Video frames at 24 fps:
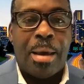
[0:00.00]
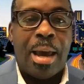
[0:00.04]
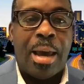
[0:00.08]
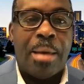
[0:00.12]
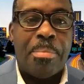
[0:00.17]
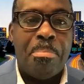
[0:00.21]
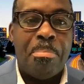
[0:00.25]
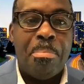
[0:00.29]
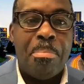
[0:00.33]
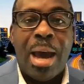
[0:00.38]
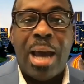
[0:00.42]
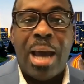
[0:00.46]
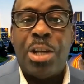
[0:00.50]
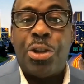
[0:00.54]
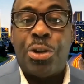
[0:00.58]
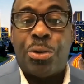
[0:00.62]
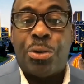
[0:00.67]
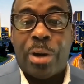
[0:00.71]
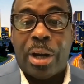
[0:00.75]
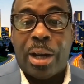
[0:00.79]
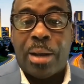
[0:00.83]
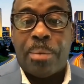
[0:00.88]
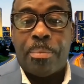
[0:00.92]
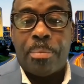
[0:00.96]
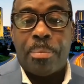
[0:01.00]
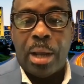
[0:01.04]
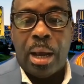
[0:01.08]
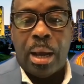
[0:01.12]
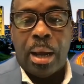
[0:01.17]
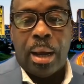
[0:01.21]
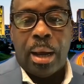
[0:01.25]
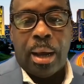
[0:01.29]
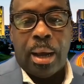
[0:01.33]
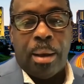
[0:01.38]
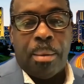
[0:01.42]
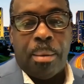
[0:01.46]
measuring
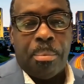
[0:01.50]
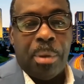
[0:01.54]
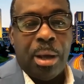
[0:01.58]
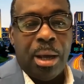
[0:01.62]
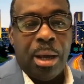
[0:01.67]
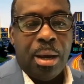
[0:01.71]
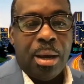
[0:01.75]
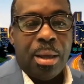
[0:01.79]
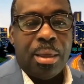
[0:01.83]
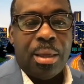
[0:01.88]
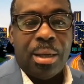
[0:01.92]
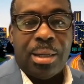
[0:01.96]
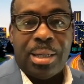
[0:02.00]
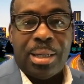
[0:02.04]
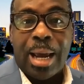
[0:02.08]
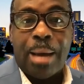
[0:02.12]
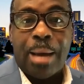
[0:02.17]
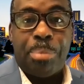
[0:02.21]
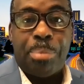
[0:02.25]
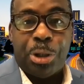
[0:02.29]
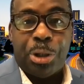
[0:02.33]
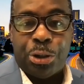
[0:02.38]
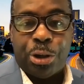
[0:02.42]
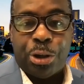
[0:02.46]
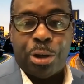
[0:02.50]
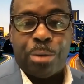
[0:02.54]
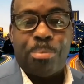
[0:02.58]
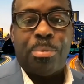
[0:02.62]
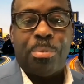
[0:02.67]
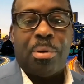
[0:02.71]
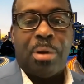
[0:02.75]
the temperature